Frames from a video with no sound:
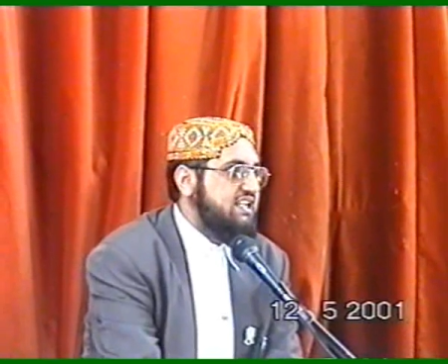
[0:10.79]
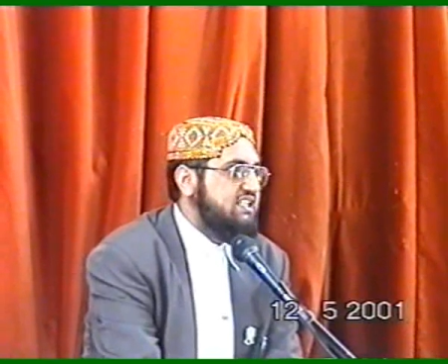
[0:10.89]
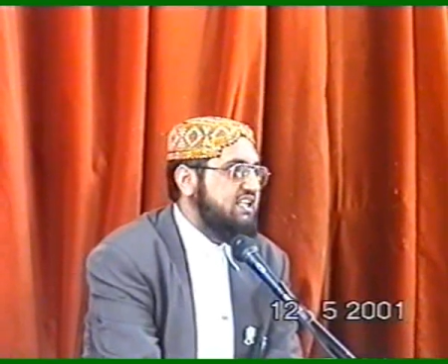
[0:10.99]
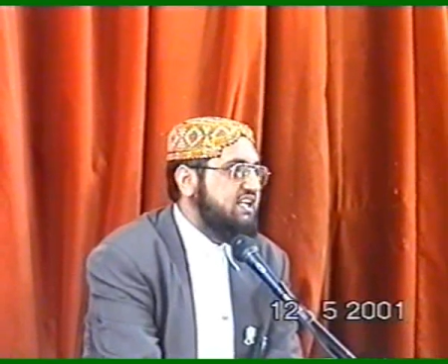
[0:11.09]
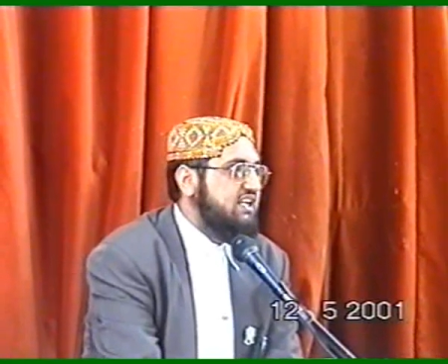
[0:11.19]

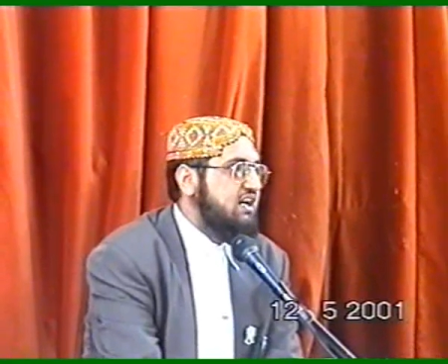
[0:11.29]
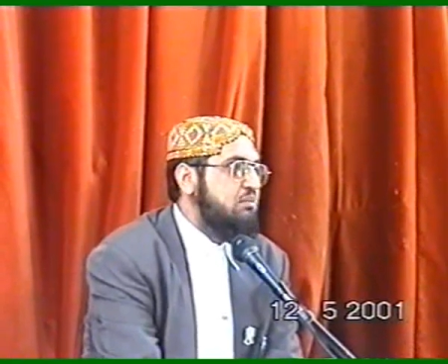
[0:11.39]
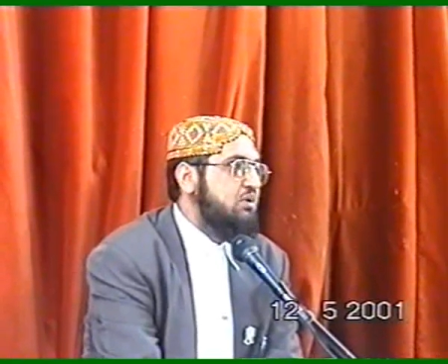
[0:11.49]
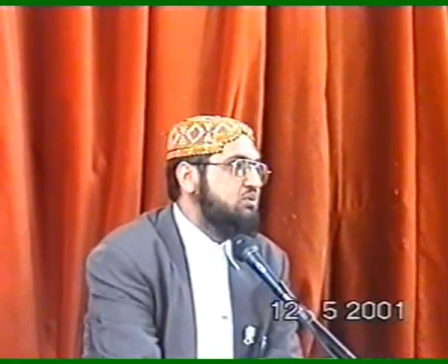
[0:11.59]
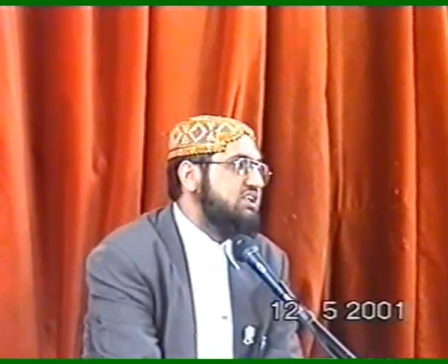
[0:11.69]

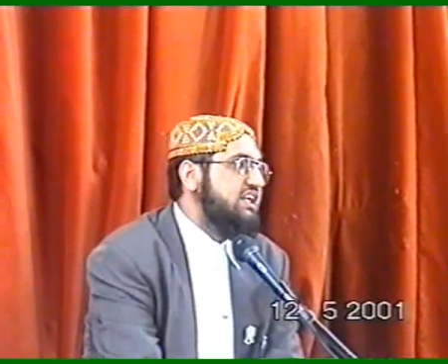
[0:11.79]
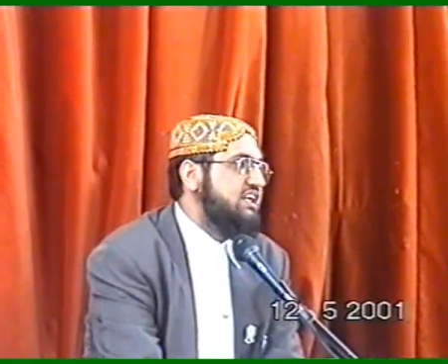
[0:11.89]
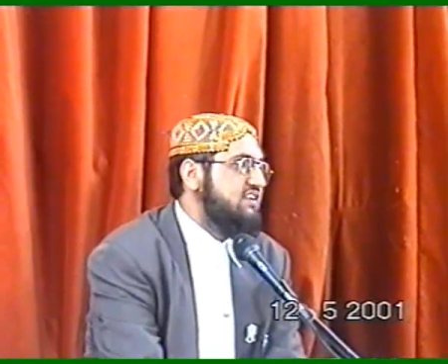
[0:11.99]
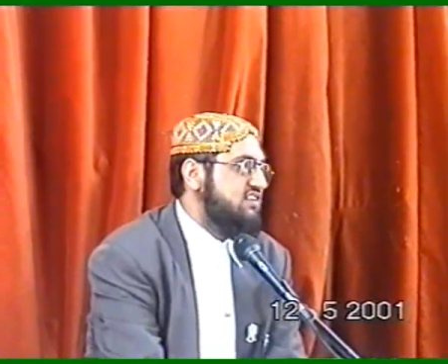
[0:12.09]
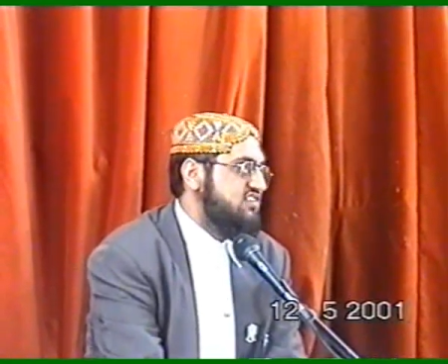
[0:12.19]
anything
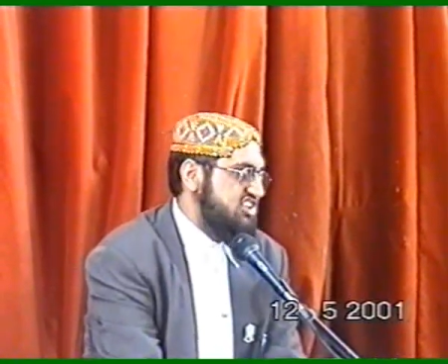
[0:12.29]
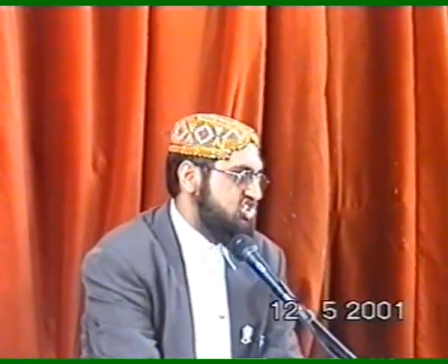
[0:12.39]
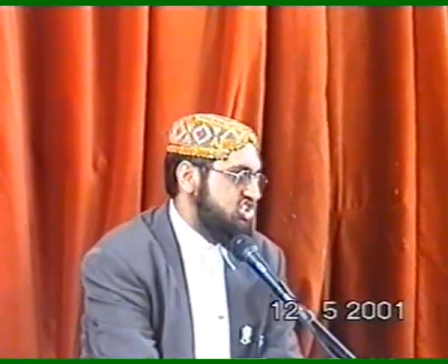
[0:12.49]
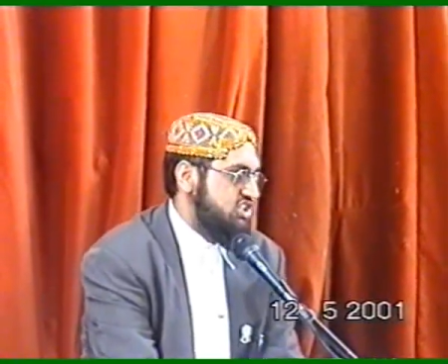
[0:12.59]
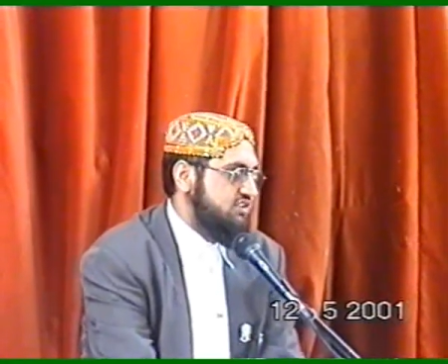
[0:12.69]
about
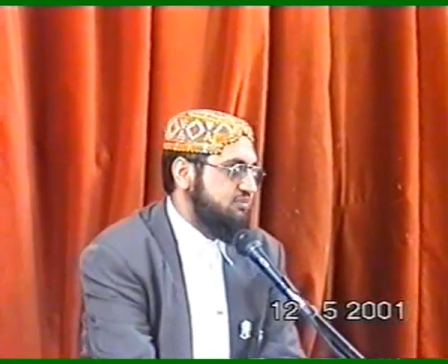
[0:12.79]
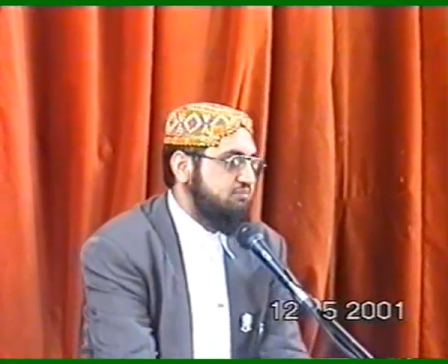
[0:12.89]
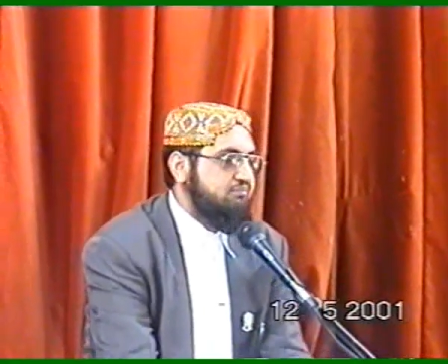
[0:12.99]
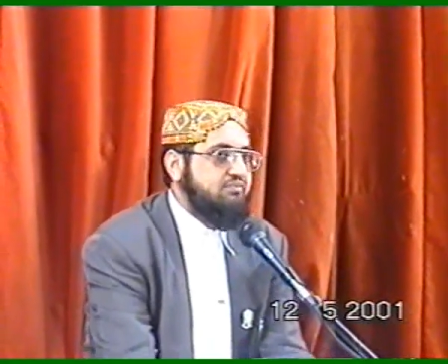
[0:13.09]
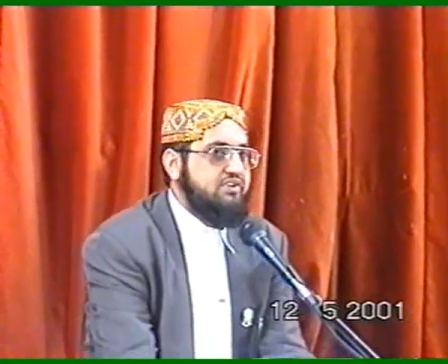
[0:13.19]

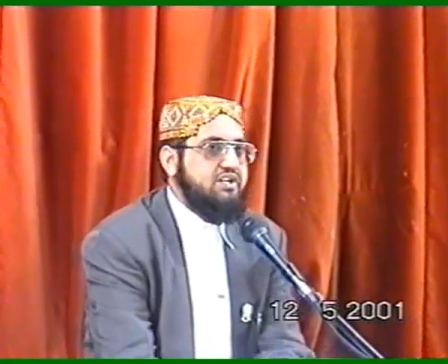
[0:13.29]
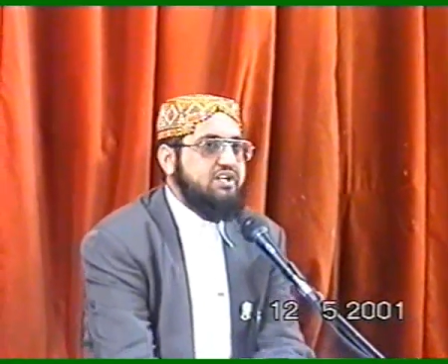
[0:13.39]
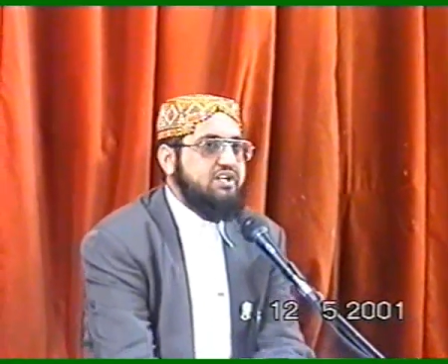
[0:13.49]
intercession.